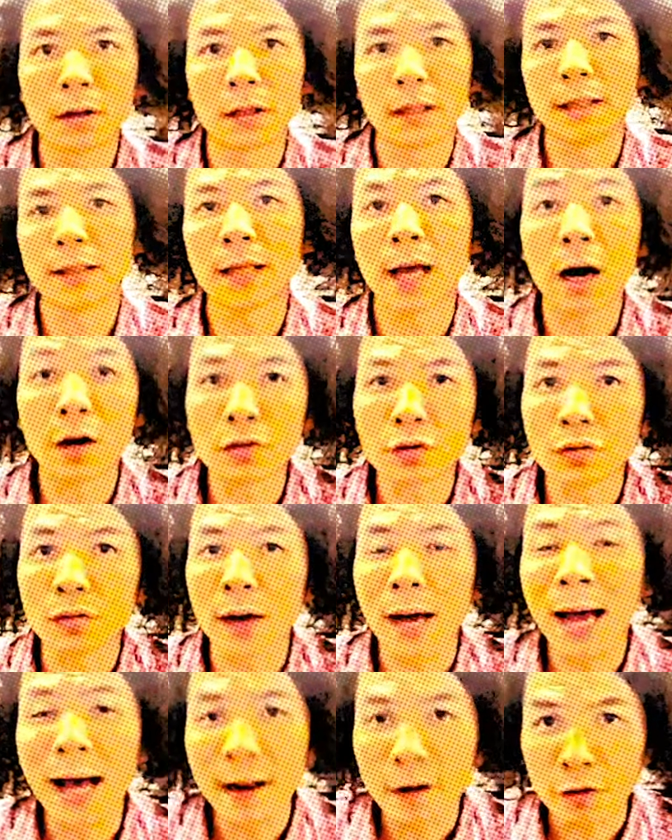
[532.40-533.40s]
is how to
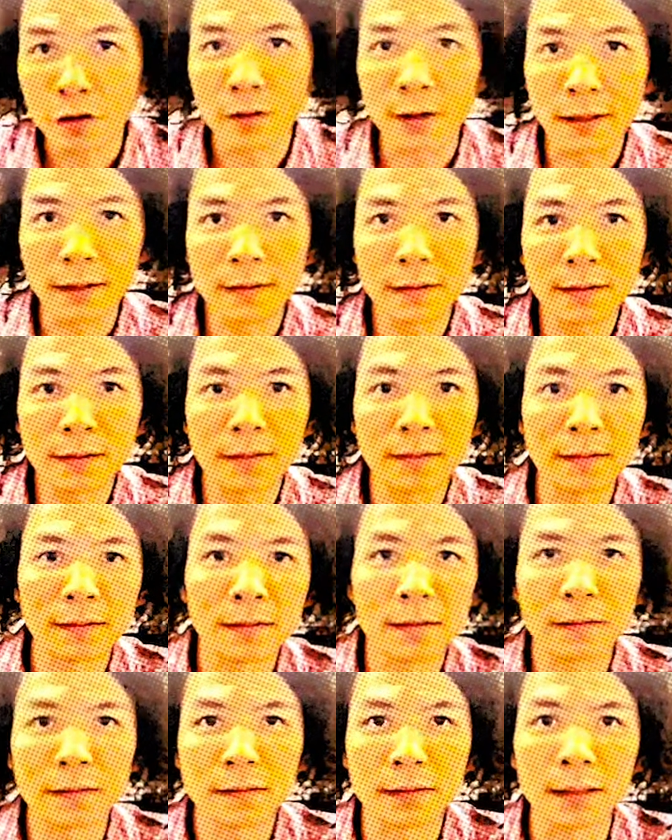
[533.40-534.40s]
calculate
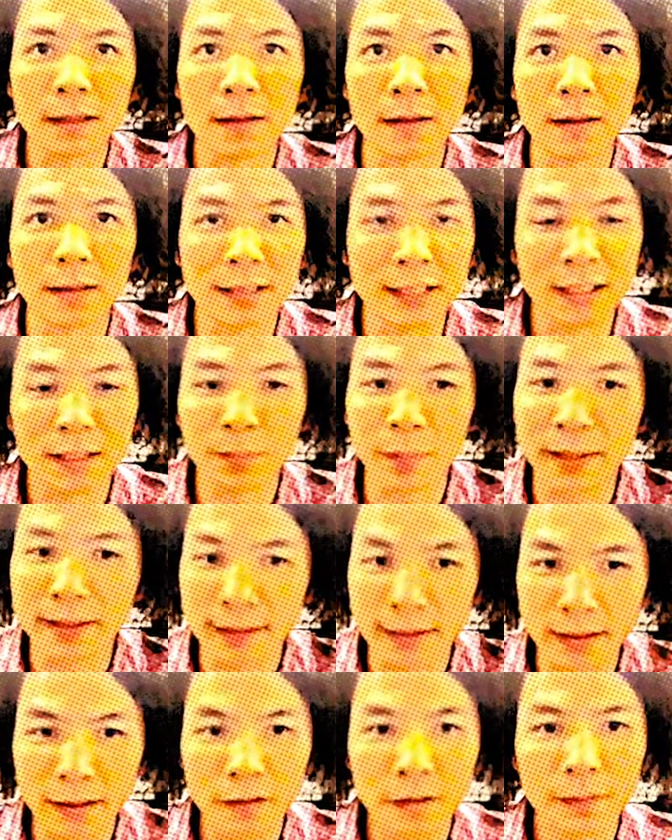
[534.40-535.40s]
the D
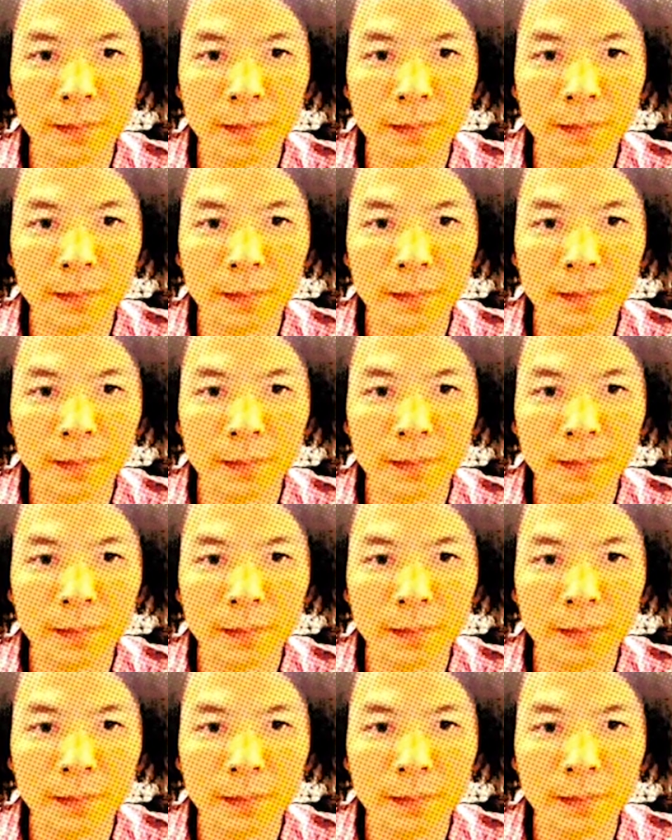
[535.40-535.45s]
spacing.